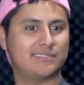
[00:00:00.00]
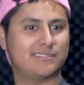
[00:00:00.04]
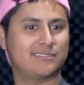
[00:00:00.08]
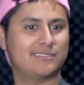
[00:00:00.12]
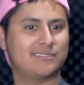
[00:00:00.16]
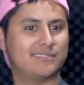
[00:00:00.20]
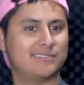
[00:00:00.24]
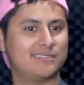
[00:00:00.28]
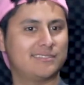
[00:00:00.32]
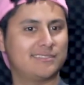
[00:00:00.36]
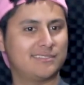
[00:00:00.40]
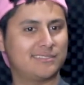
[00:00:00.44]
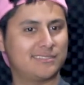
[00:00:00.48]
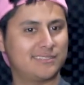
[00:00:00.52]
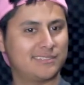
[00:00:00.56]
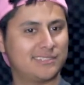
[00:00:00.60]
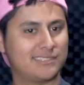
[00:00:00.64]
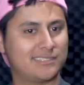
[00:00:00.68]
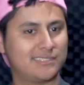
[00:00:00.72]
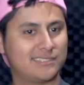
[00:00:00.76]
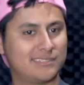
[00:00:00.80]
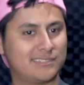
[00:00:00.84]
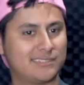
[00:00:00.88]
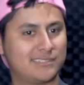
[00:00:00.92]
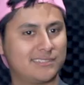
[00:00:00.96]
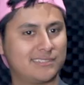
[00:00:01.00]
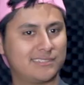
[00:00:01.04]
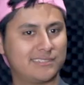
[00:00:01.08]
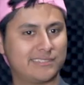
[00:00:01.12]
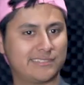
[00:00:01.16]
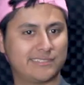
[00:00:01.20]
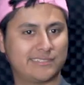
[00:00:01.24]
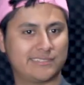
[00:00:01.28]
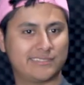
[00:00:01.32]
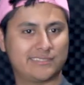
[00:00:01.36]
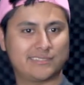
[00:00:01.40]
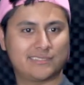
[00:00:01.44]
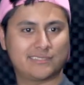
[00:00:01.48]

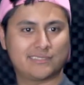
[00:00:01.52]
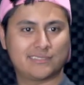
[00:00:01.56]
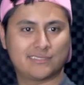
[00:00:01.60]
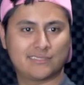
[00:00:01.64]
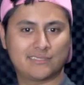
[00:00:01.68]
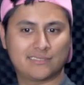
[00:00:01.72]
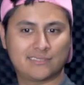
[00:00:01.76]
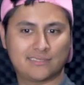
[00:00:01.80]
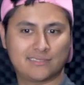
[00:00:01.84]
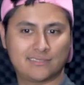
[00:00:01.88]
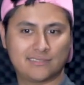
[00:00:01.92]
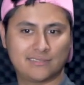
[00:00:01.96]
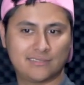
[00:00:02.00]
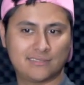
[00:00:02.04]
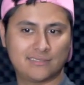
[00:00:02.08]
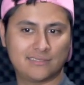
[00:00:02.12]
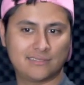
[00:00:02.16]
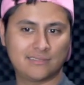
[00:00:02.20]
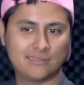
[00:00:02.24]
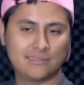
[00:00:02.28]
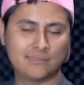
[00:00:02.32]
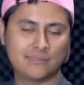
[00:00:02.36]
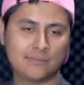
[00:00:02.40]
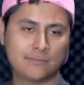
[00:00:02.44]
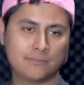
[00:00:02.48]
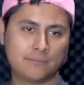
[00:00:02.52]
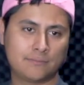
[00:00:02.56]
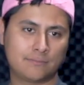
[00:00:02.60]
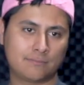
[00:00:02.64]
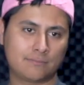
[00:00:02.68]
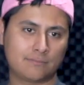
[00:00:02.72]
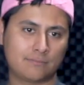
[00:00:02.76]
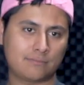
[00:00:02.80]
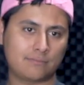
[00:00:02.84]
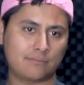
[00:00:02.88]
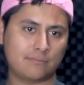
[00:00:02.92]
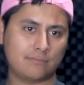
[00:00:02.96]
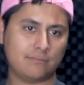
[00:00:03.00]

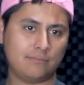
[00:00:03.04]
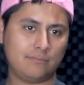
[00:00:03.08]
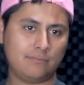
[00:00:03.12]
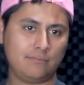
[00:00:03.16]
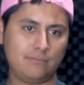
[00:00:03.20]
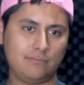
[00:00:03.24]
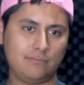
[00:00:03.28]
No words are spoken by the person on screen.